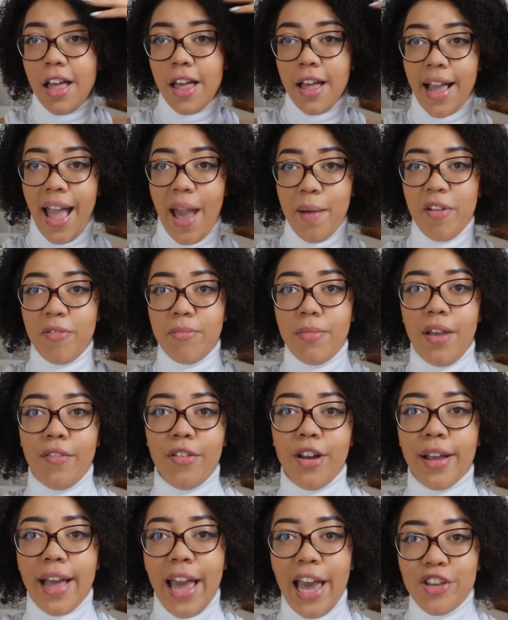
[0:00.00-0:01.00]
Okay, we've moved
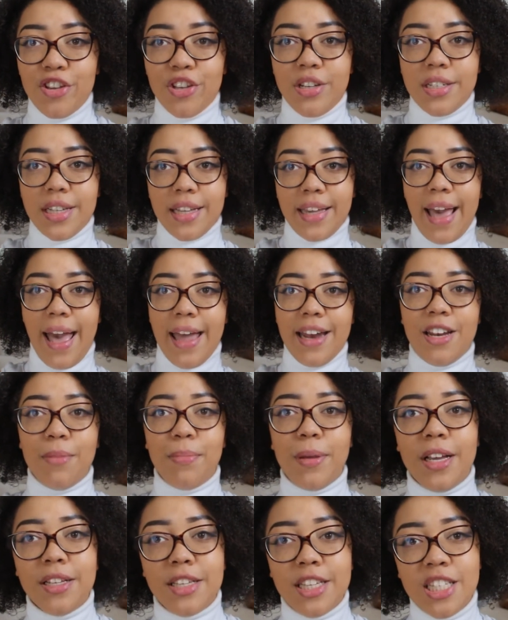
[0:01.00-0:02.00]
locations again
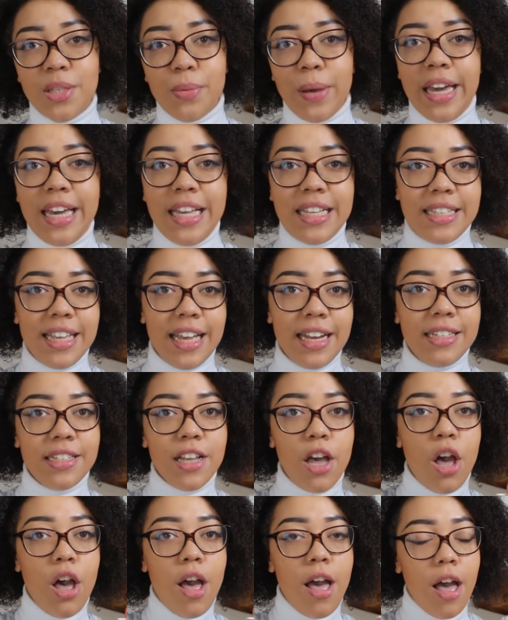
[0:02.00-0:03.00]
because this is where he sits
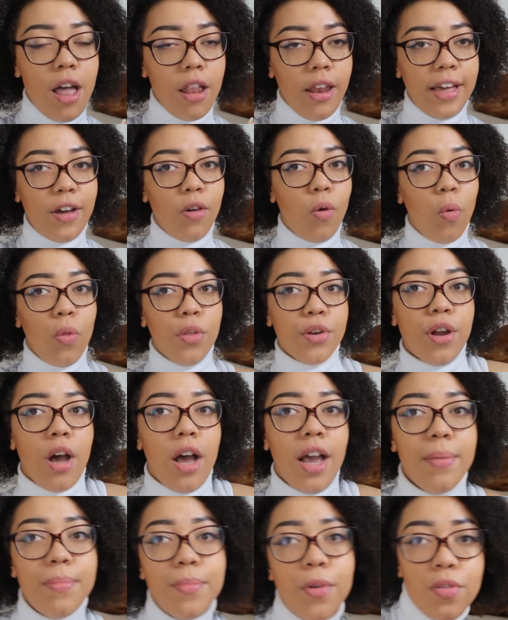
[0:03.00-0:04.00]
like all the
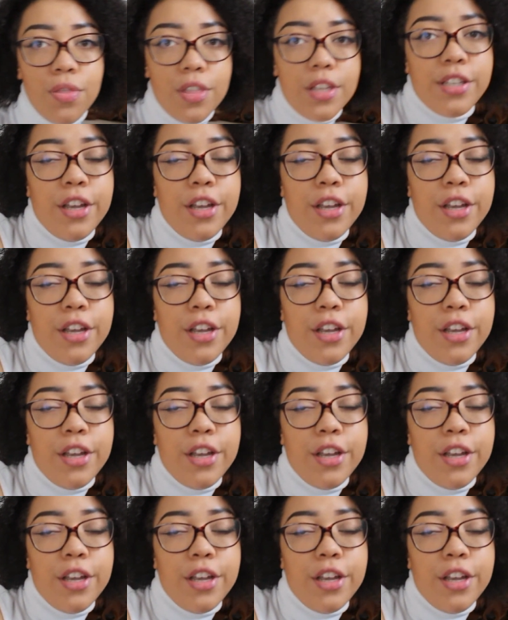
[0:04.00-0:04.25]
time on the